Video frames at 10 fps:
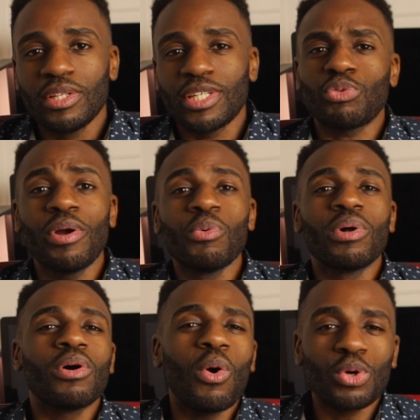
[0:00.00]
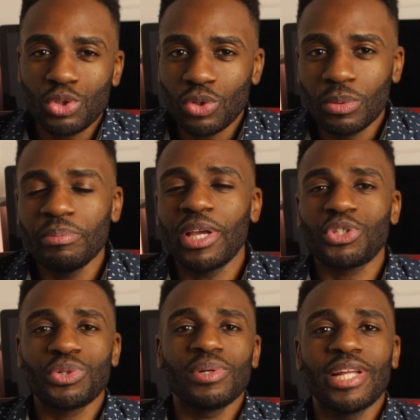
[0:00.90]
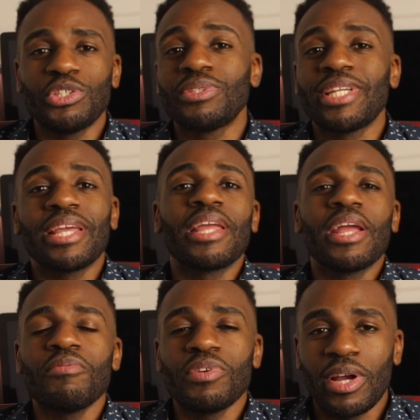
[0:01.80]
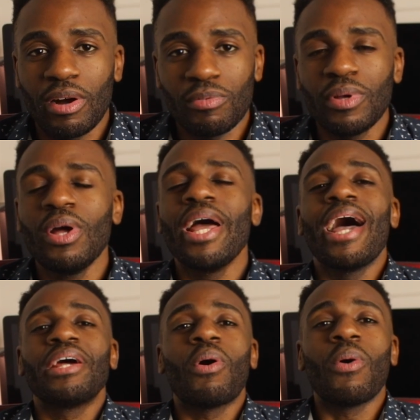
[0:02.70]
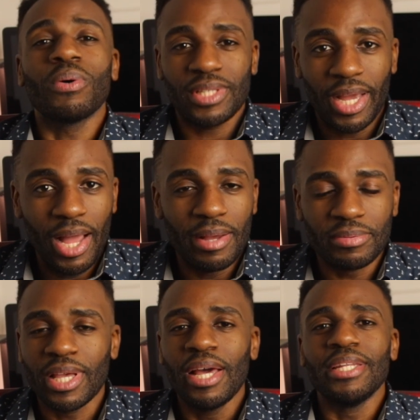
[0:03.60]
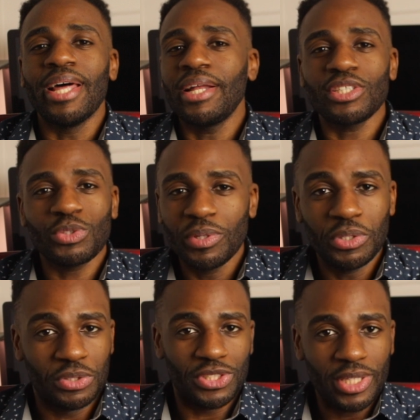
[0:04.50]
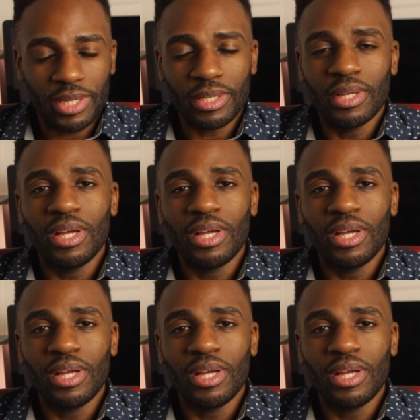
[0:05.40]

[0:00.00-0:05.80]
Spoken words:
That's why you want to also make sure that you're taking care of your health at all times. Not just when you're sick.